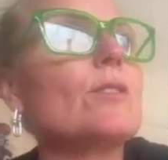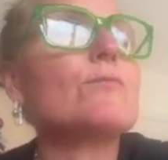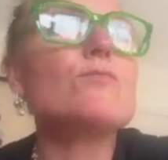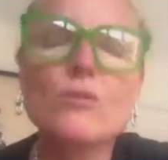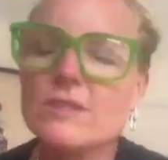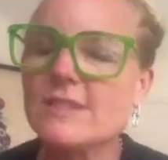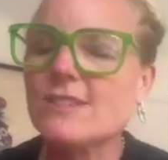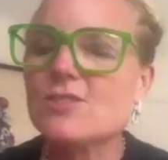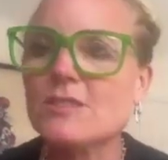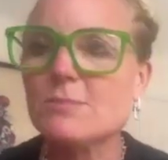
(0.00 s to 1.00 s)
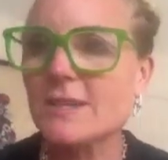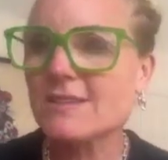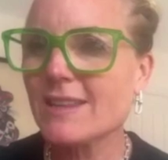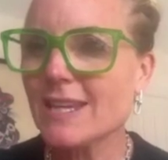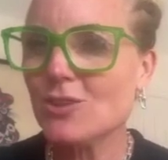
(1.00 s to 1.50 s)
wrong decisions, because
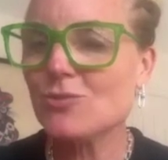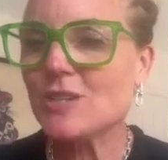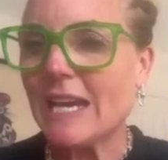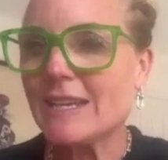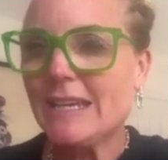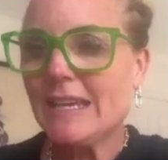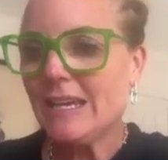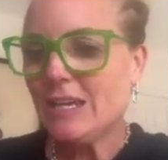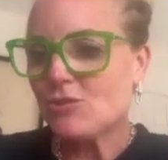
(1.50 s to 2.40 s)
I think you take